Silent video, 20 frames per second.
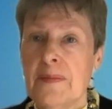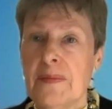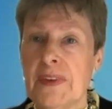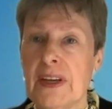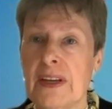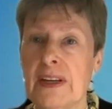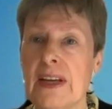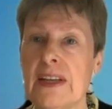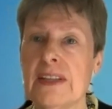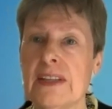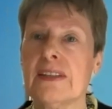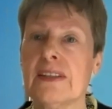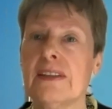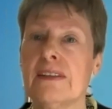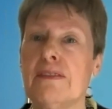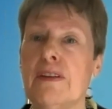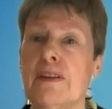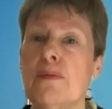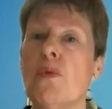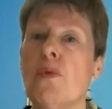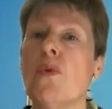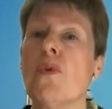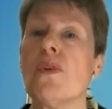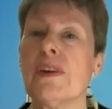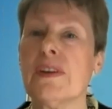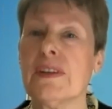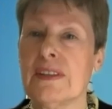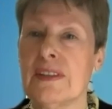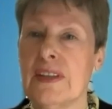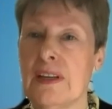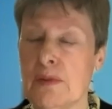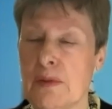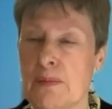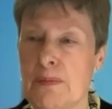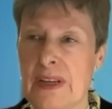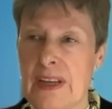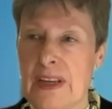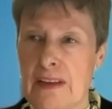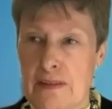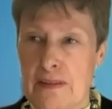And as a reward, they would
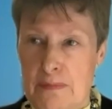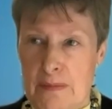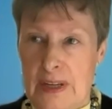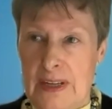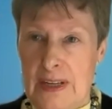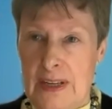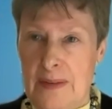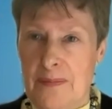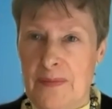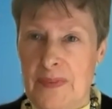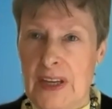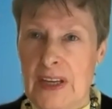be given money.